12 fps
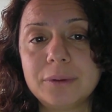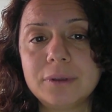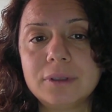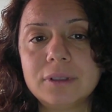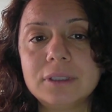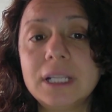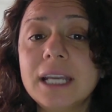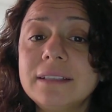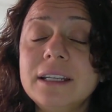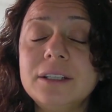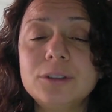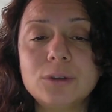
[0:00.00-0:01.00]
Like
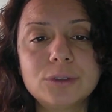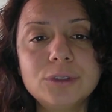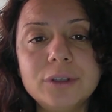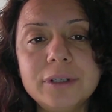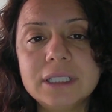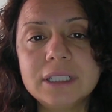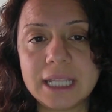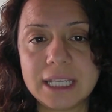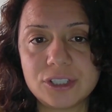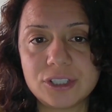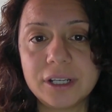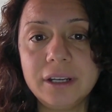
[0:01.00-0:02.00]
their nocturnal
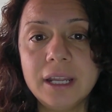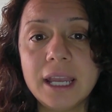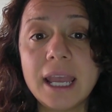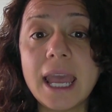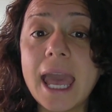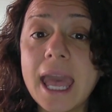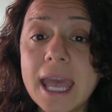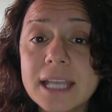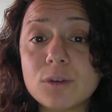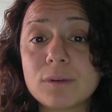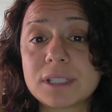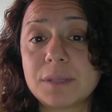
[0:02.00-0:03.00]
nature, a
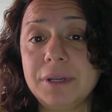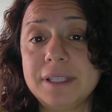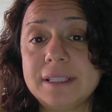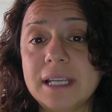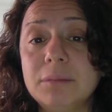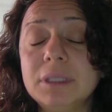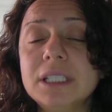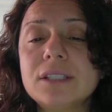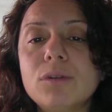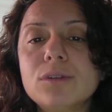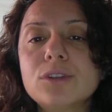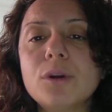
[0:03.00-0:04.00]
hedgehog spirit animal is
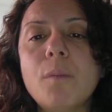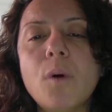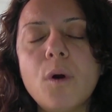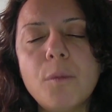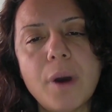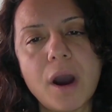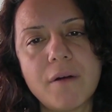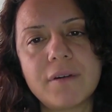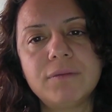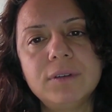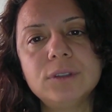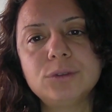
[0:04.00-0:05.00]
also more
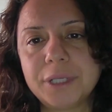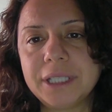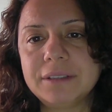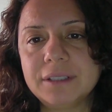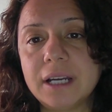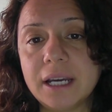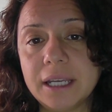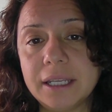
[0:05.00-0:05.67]
powerful during the night.